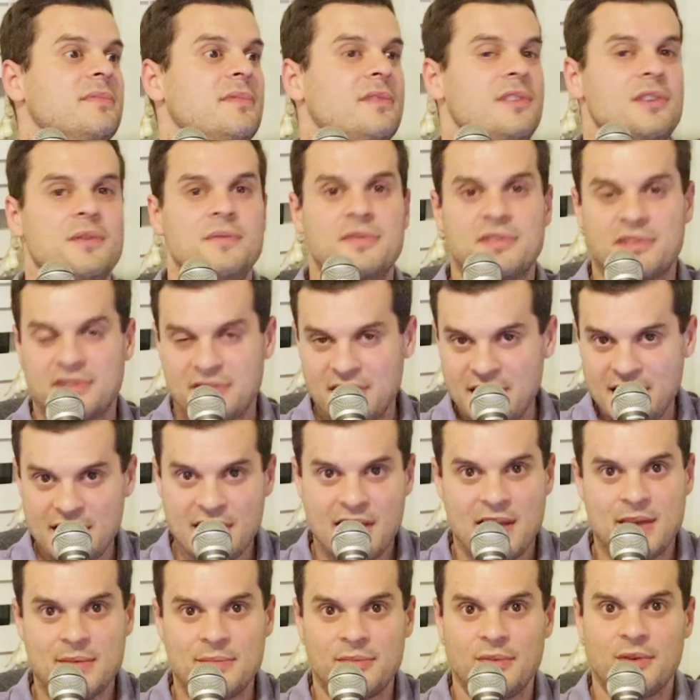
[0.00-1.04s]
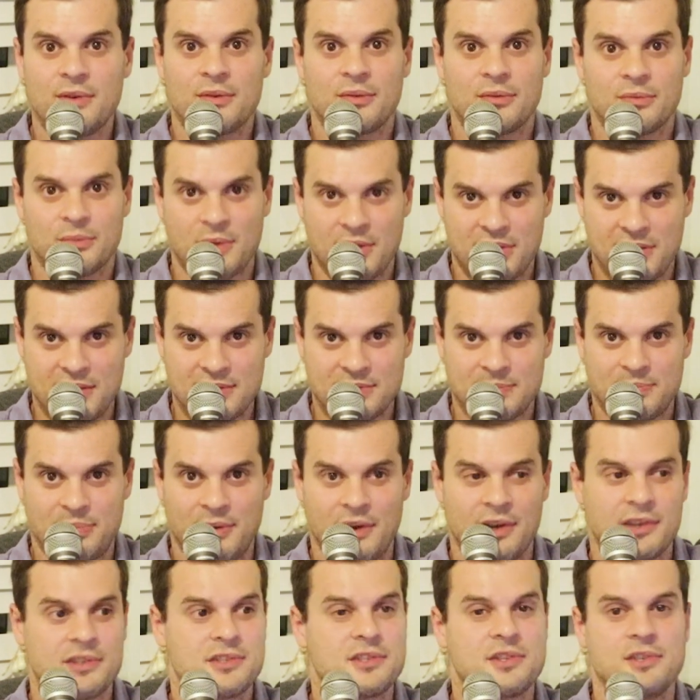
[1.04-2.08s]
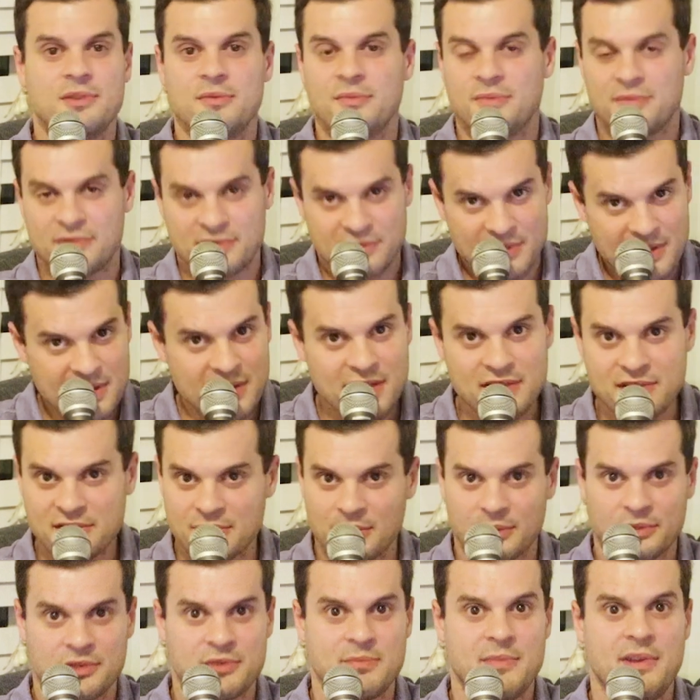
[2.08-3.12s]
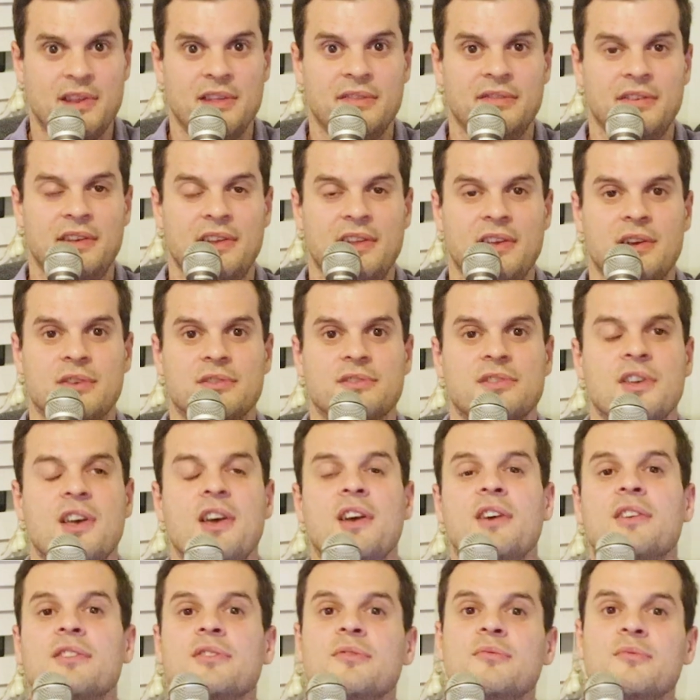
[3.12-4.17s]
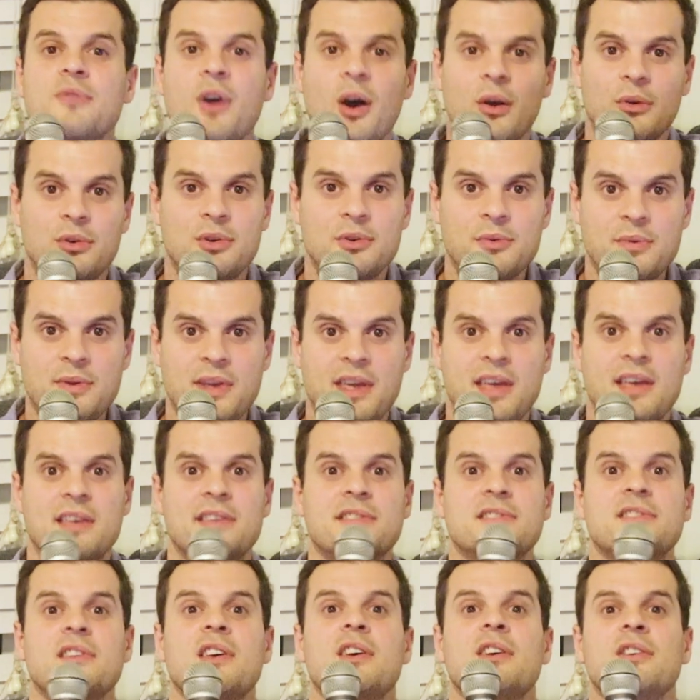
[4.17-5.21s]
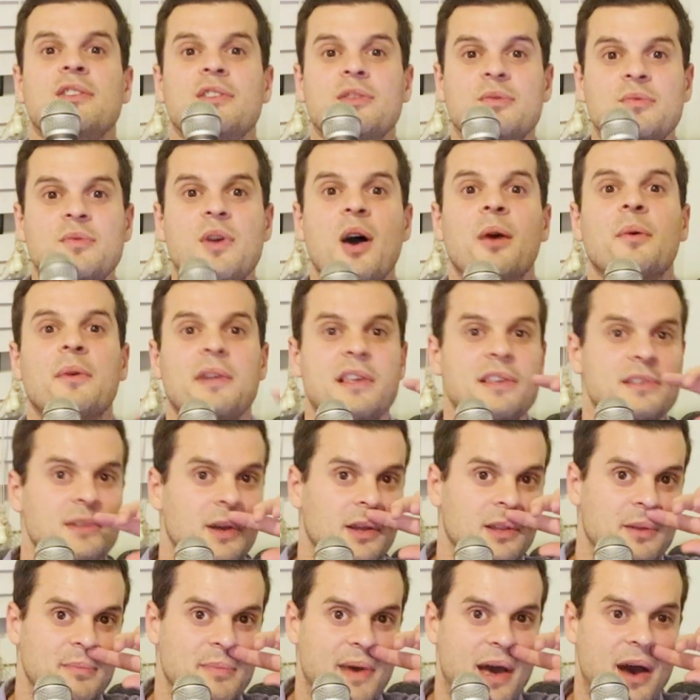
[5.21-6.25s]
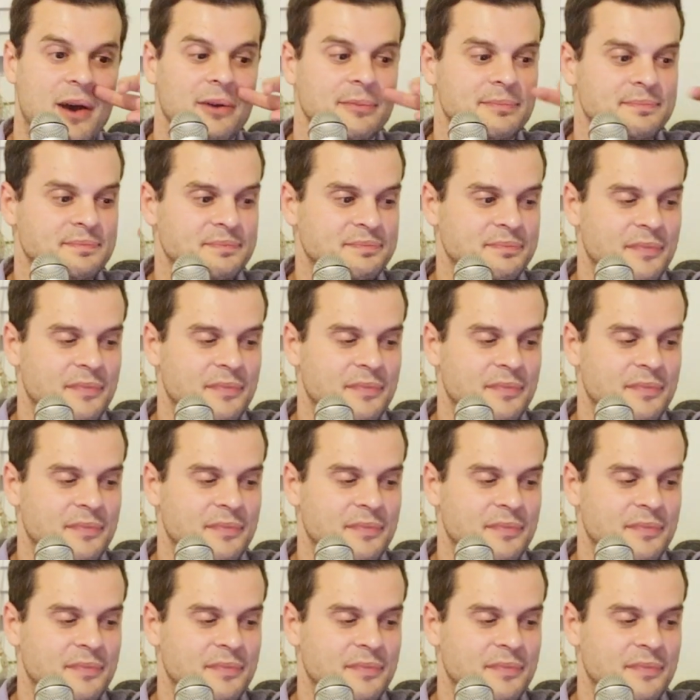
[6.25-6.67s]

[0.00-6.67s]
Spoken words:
You've seen him with his books. You've seen his social media videos. You know who he is. You know what he's all about.